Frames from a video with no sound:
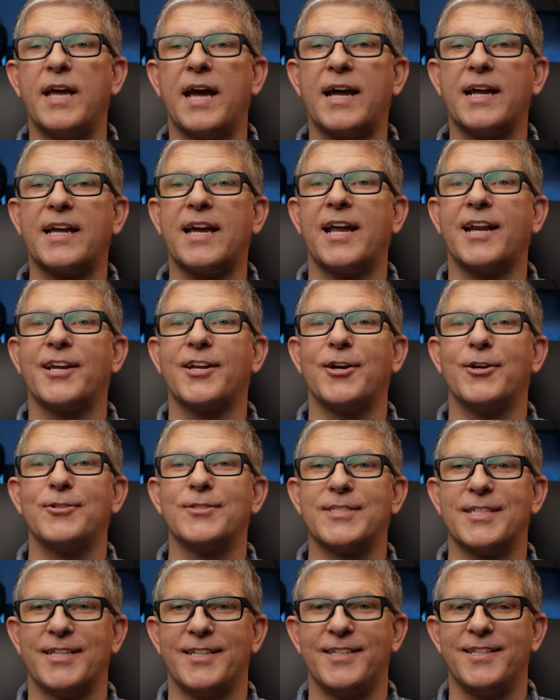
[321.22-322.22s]
that kind of
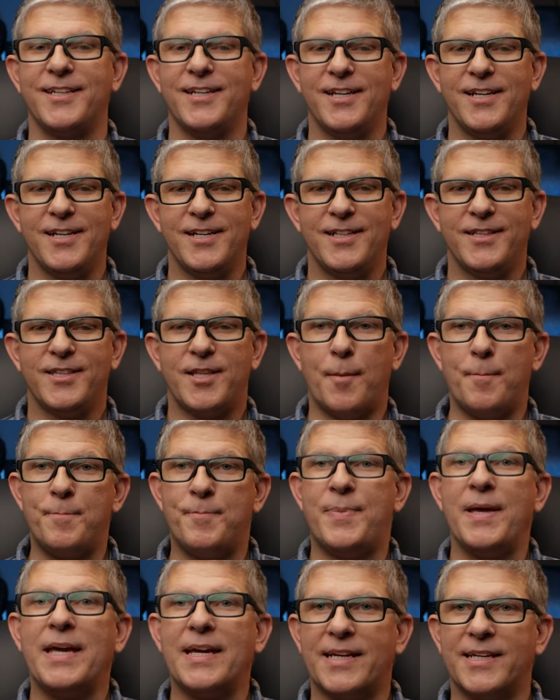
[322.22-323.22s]
goes in the
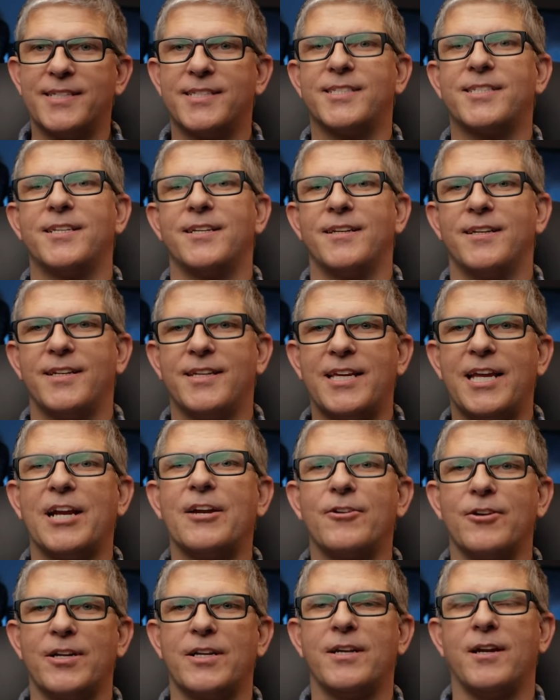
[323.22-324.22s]
biggest
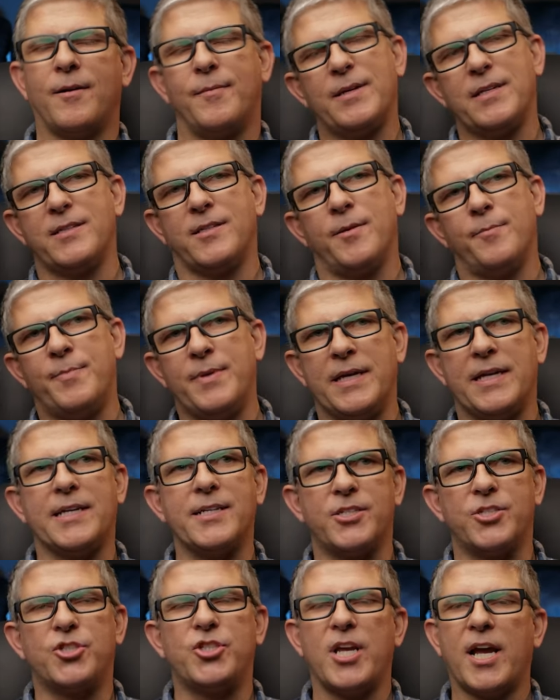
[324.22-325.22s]
carry, I mean, the
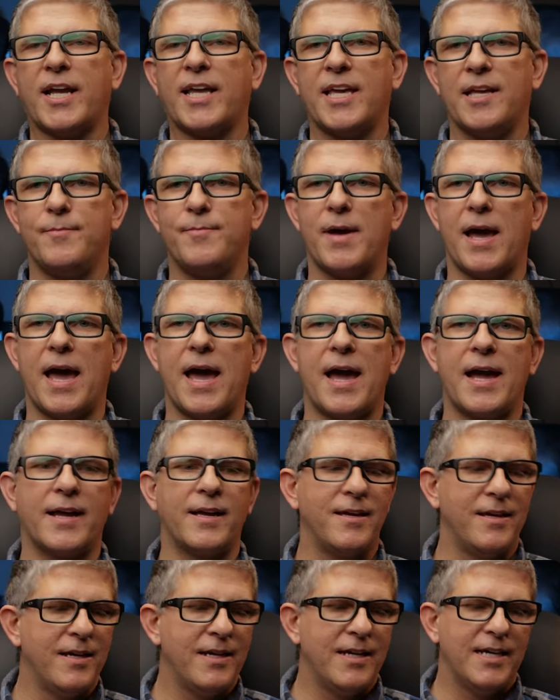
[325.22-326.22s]
biggest check-in
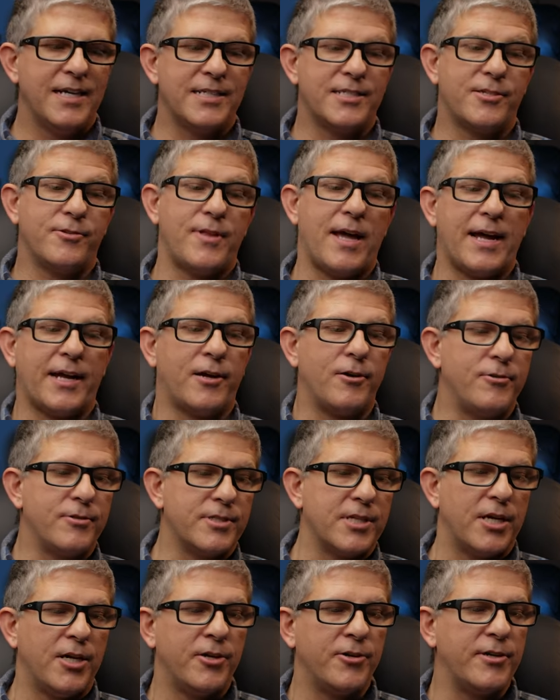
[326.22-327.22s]
bag. And so that
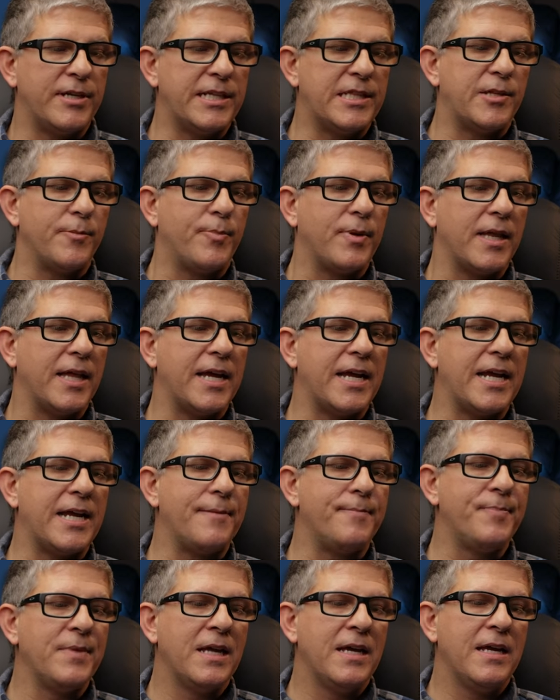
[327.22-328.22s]
goes underneath the
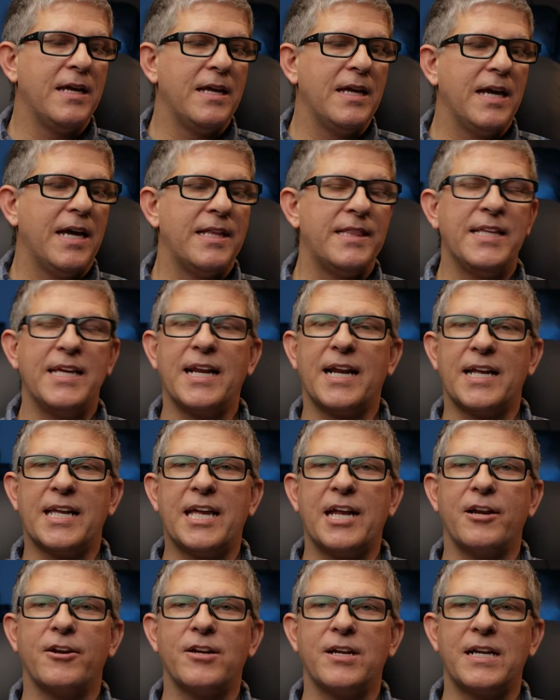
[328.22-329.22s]
plane. And then I
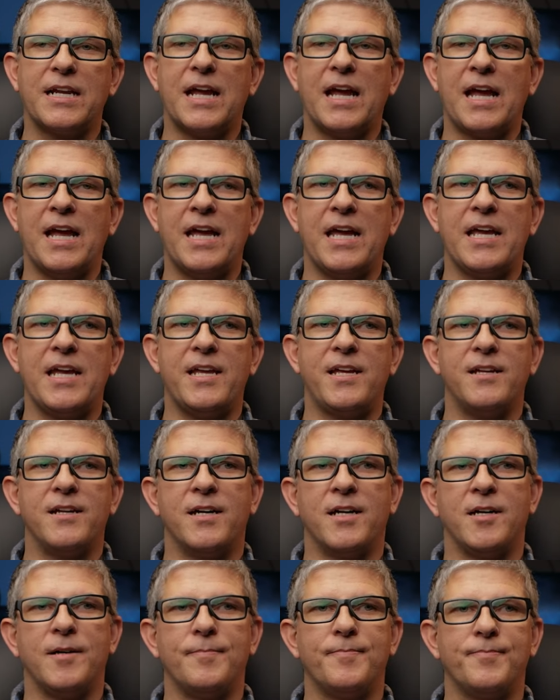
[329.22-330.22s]
carry a,
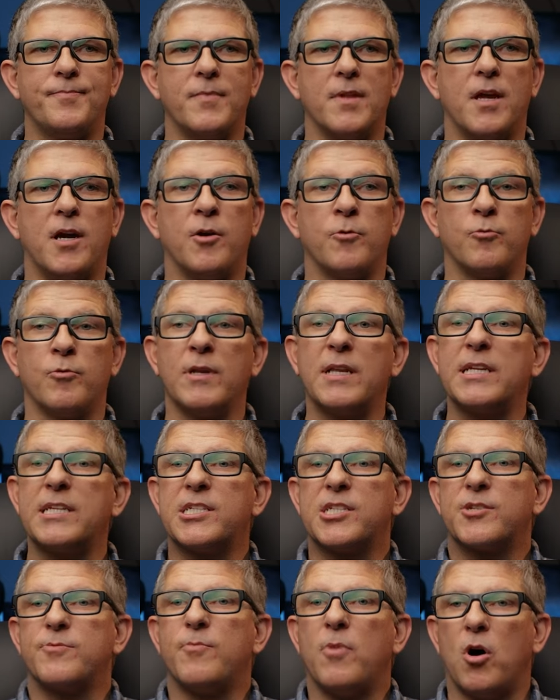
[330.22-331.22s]
um, a really
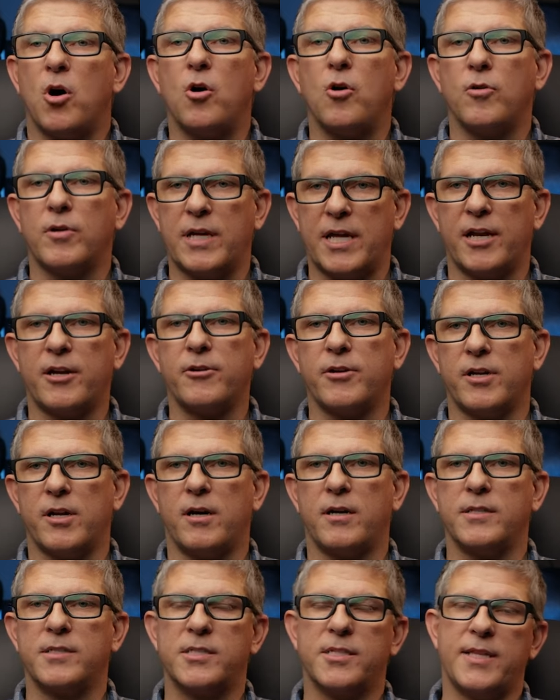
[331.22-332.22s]
small
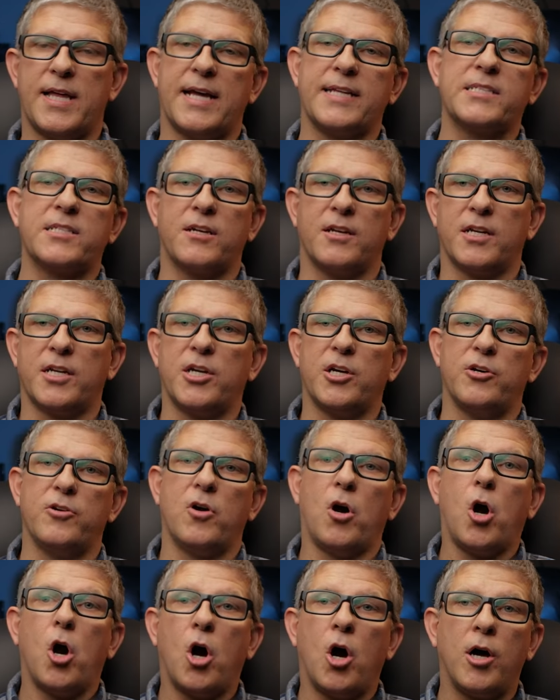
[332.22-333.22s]
carry-on. So that's gonna
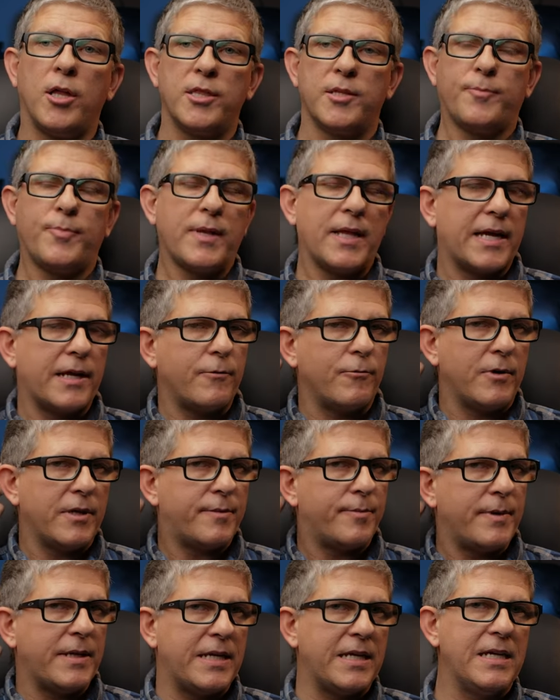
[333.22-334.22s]
go on the plane
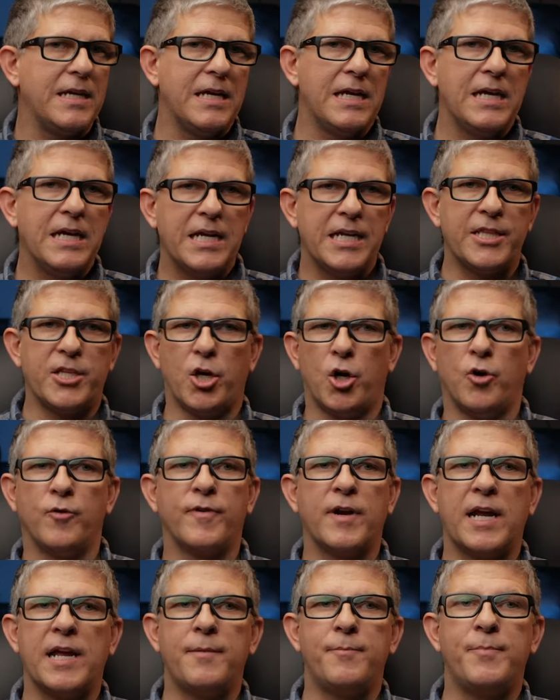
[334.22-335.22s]
with me in the
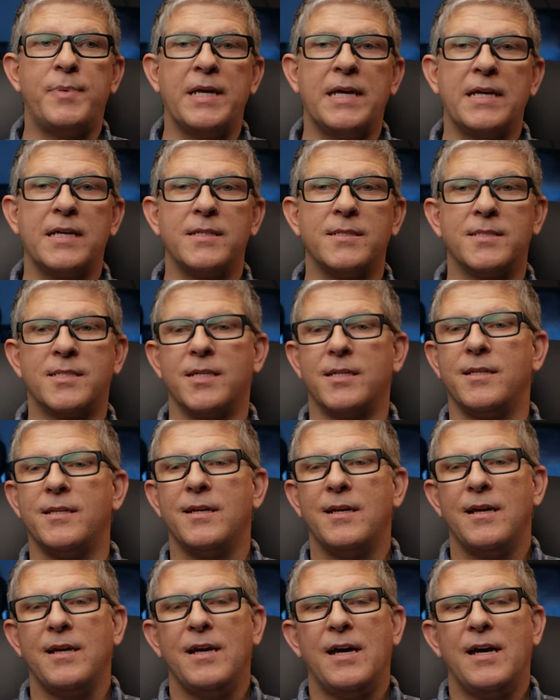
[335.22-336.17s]
overhead bins. And